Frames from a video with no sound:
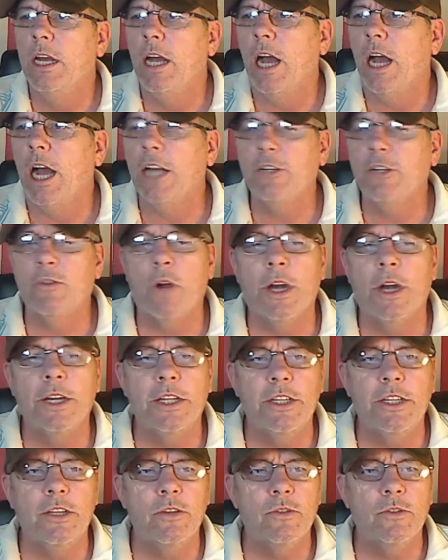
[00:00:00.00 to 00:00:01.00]
I try to
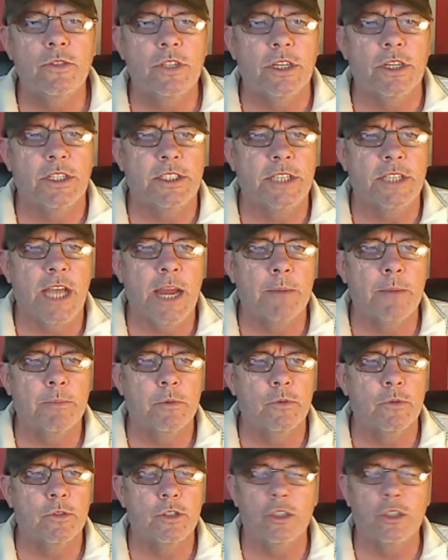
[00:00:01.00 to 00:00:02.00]
use
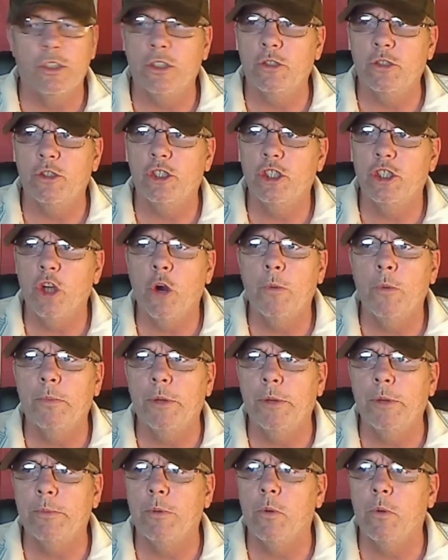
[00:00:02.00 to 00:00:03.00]
examples to show
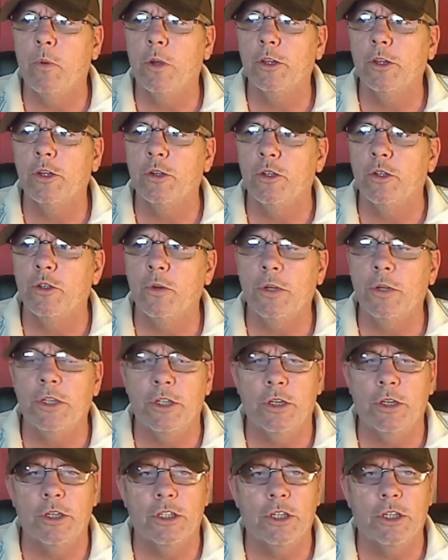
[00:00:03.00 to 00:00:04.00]
people what they're doing to
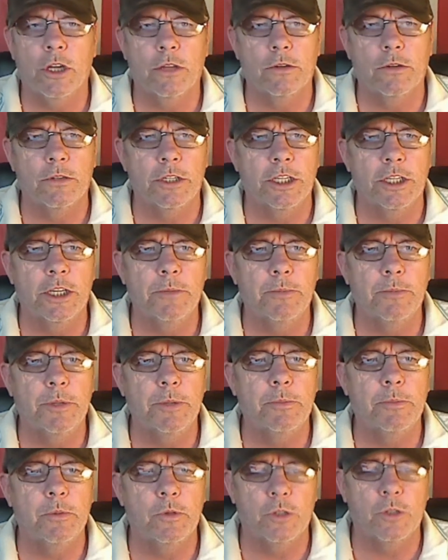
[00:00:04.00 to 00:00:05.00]
each other to get
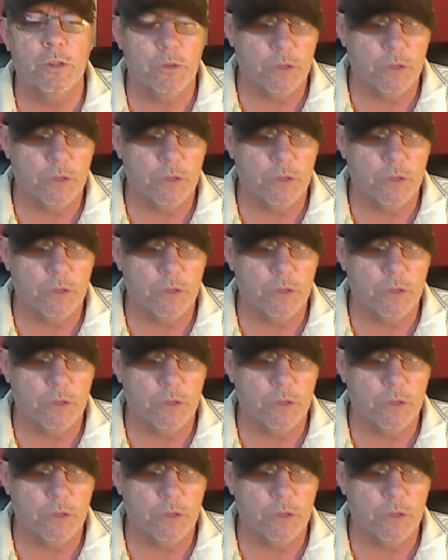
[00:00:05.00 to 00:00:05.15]
people to